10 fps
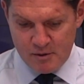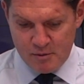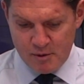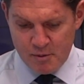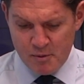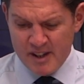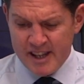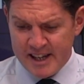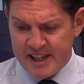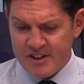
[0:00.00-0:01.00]

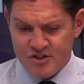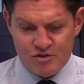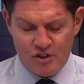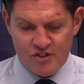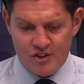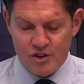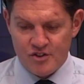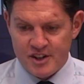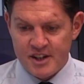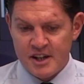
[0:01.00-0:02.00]
near King's Cross in
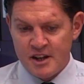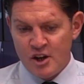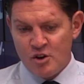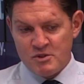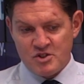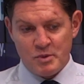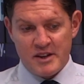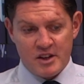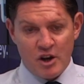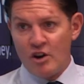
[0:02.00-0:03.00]
London, which is where
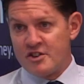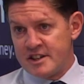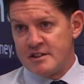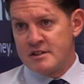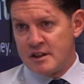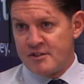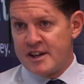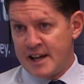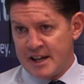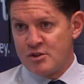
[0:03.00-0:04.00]
The Guardian have
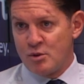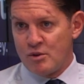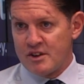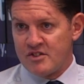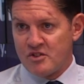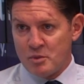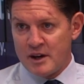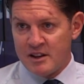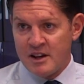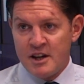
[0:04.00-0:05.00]
their headquarters as
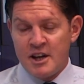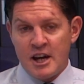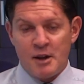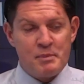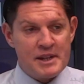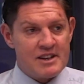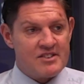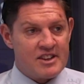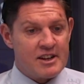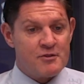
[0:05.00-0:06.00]
well. And Peter
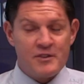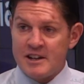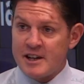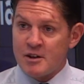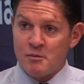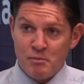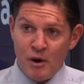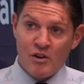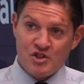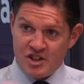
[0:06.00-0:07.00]
said, I feel like
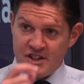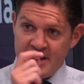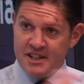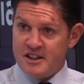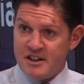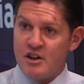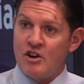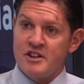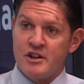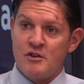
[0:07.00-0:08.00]
marching into The
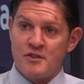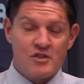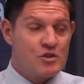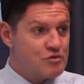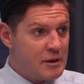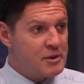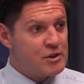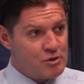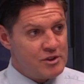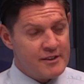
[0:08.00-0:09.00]
Guardian office, grabbing a hold